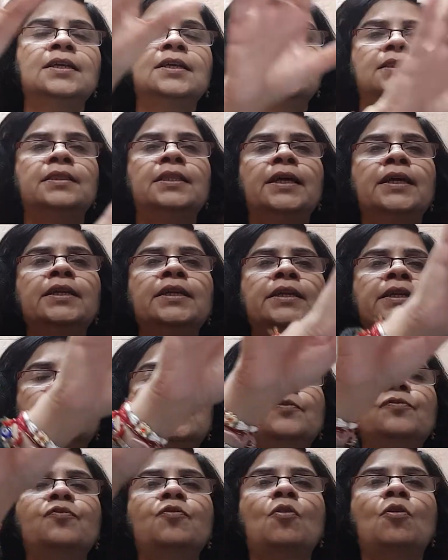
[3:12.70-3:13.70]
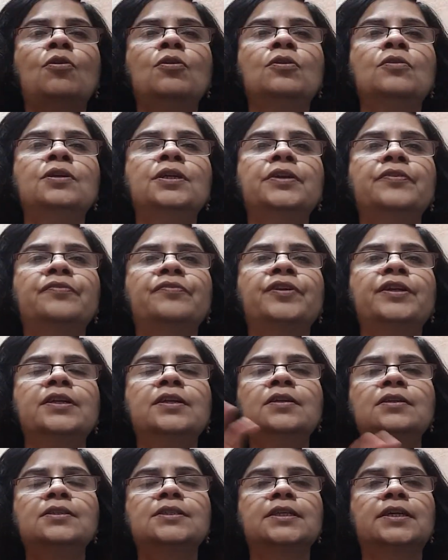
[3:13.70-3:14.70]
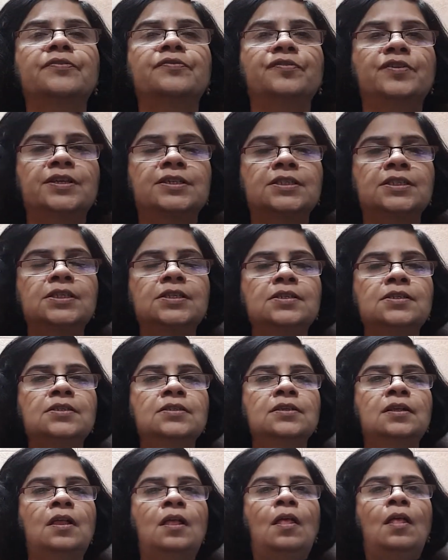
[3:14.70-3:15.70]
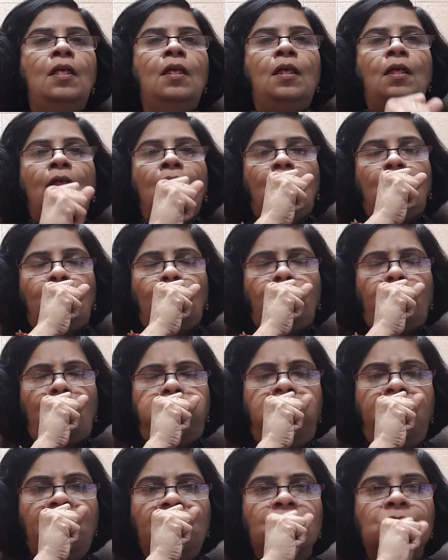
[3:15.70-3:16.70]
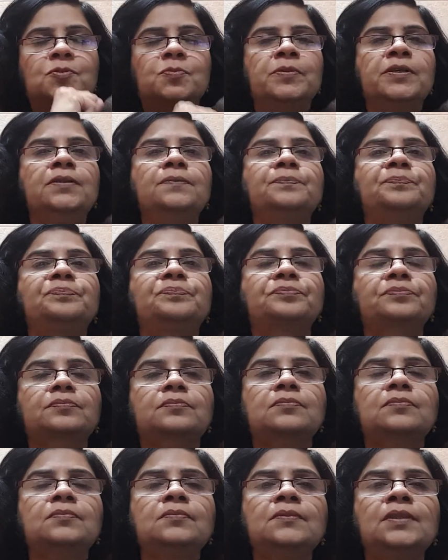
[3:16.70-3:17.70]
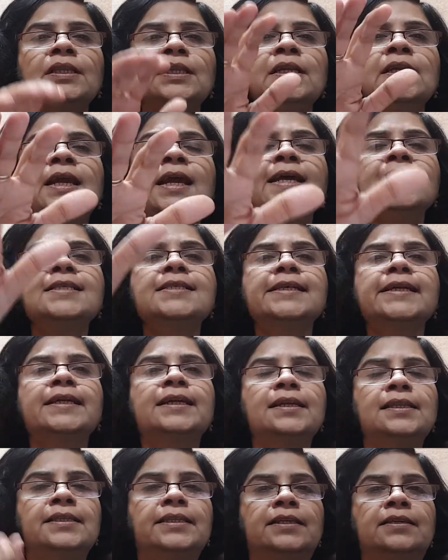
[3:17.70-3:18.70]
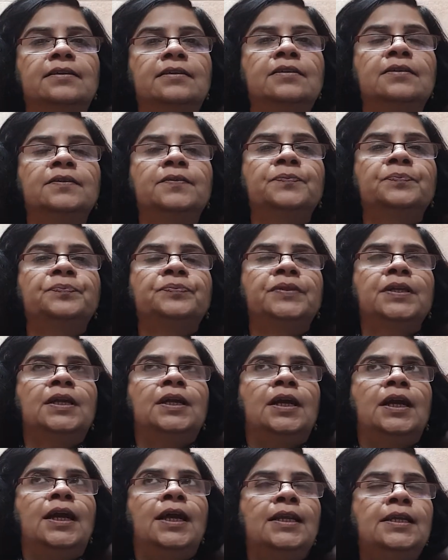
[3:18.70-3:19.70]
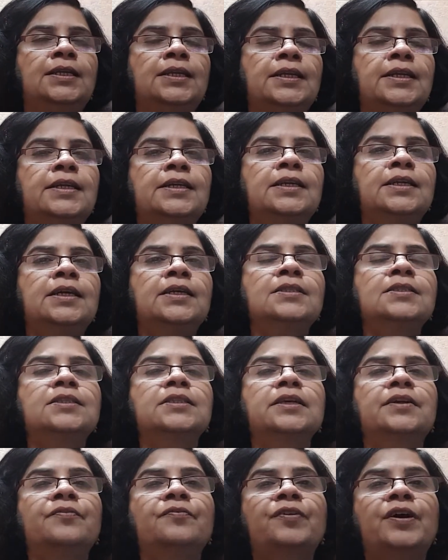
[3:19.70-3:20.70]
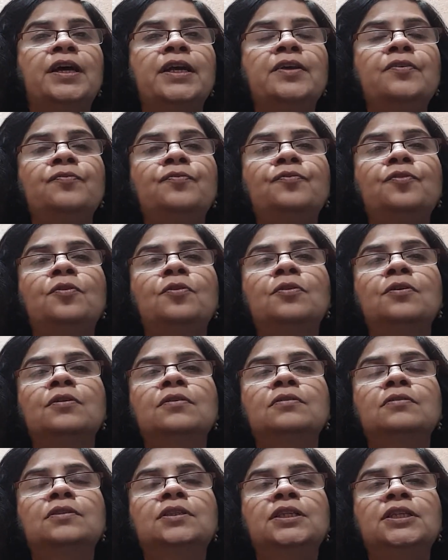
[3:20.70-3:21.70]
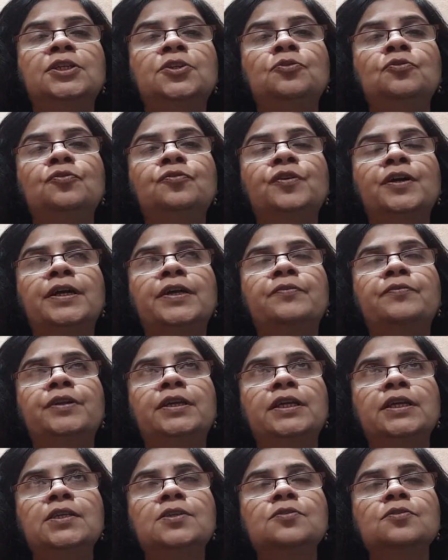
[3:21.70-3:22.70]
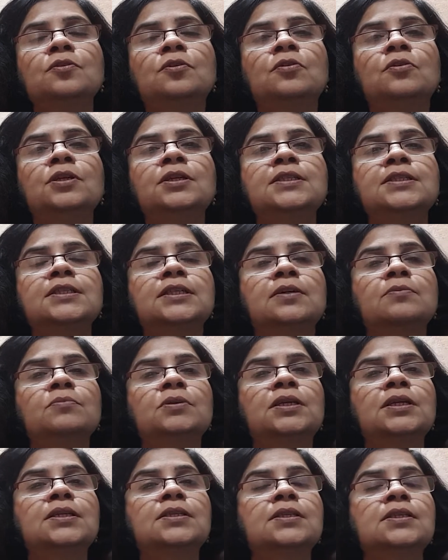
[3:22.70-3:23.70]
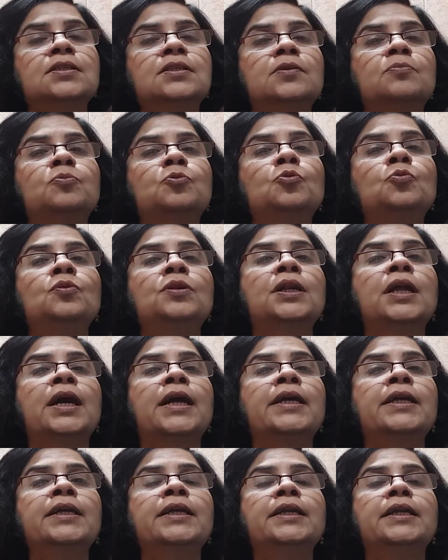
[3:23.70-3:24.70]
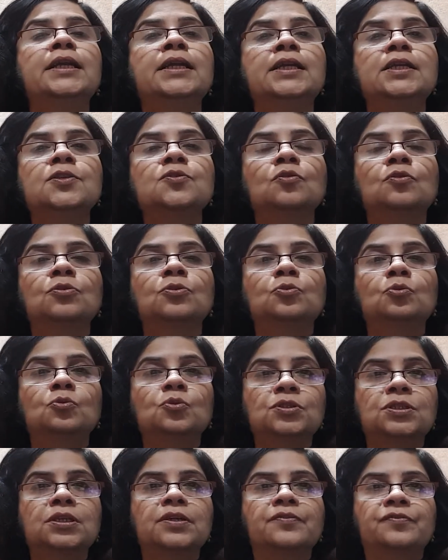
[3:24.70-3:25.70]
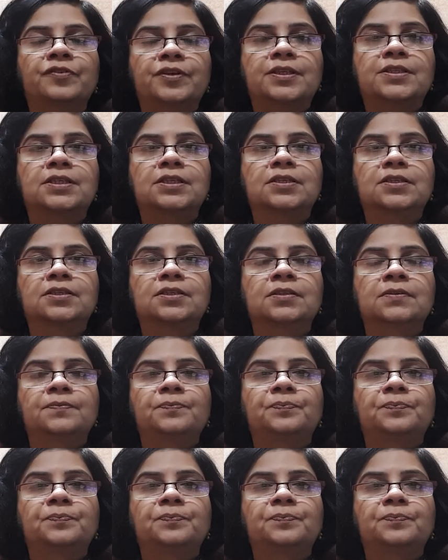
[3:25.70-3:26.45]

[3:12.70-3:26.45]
then it will fall on different surfaces excuse me, and settle there, and it can survive for 3 to 5 days or in some cases up to 9 days on those surfaces.